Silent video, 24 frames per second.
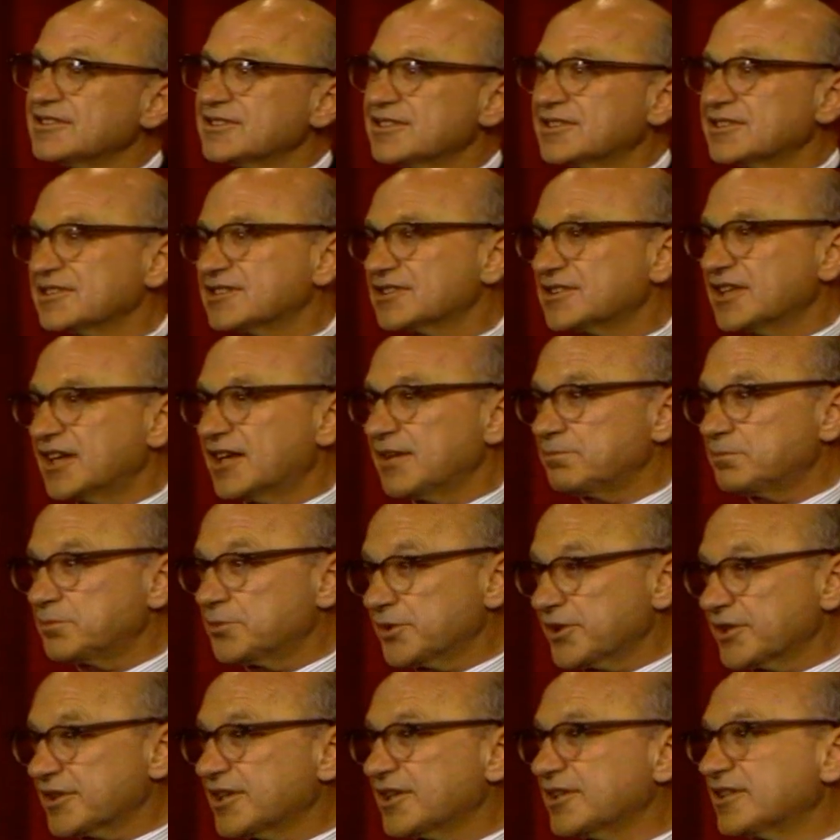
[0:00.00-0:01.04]
can stop
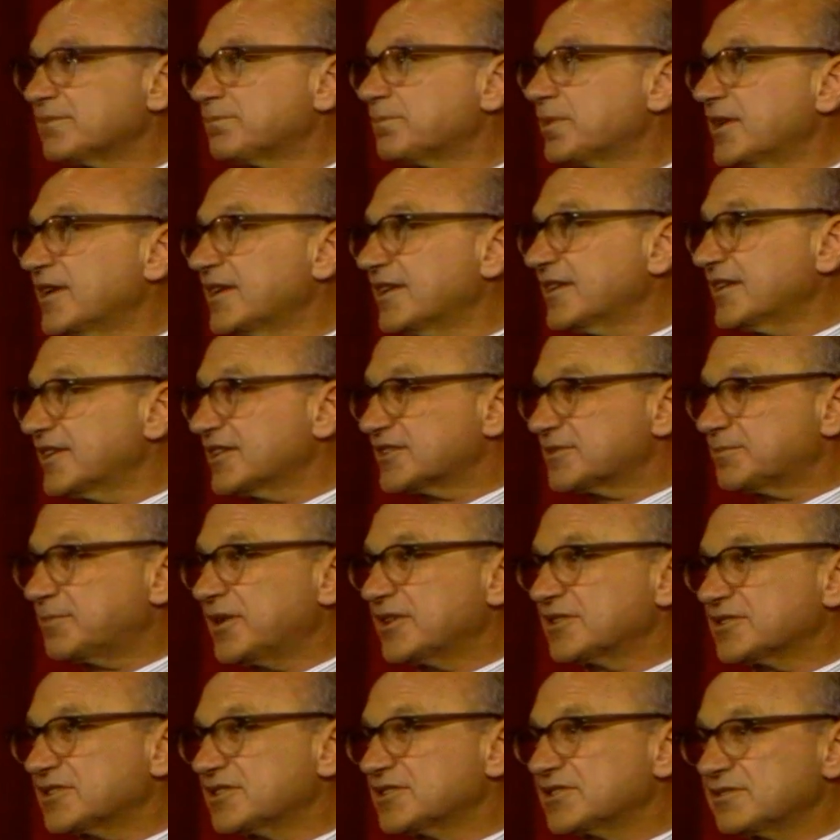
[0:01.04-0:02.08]
working to pay the
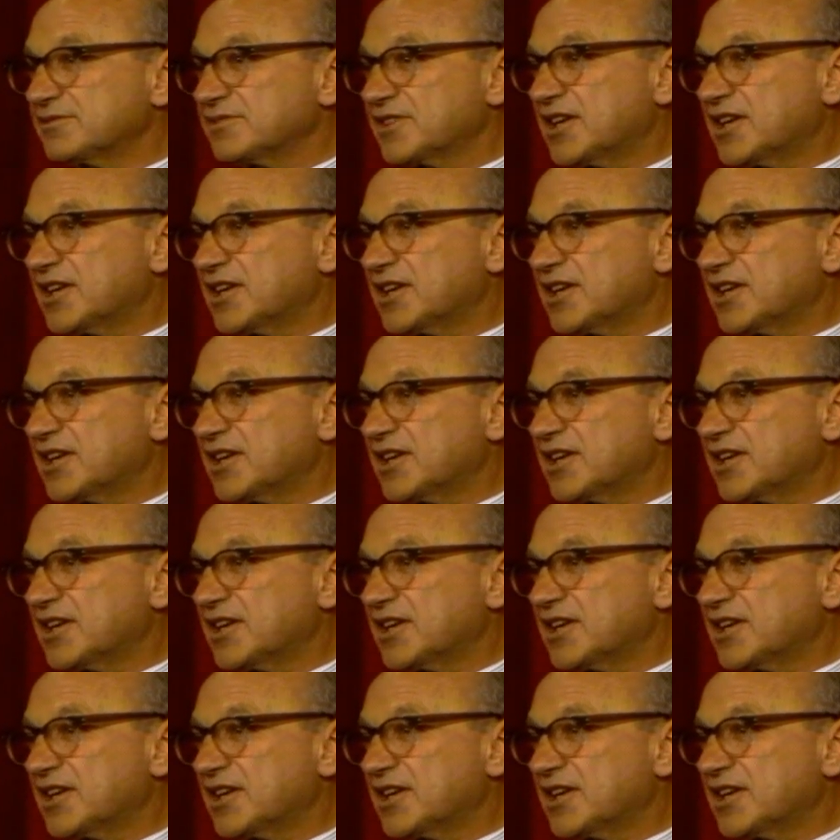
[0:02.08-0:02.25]
expenses of